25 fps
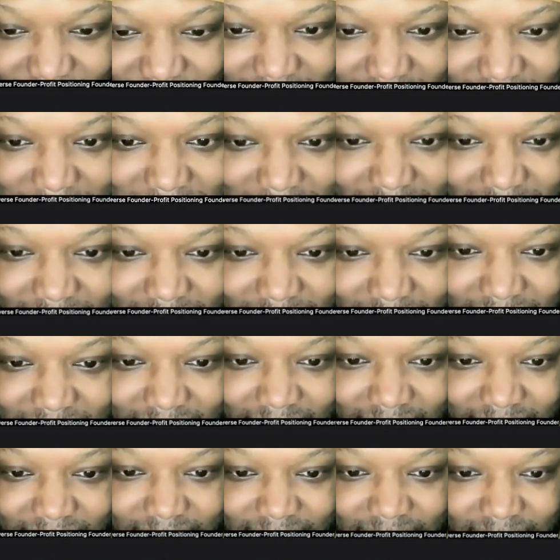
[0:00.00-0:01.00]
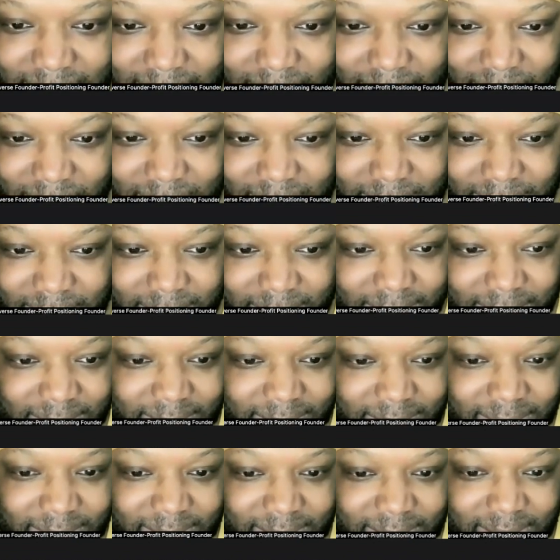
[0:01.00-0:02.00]
is a website calculator right
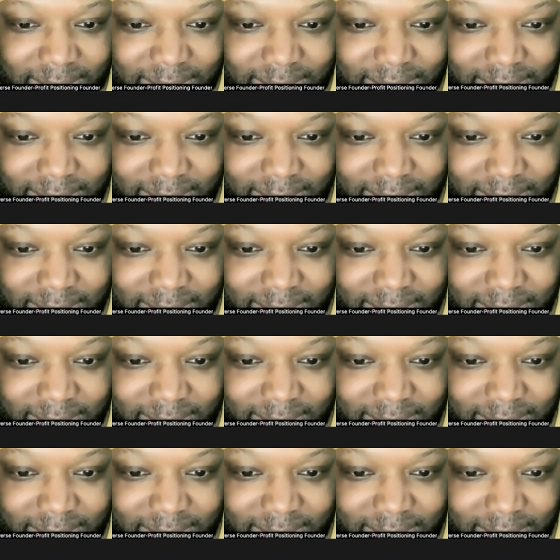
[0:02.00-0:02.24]
here.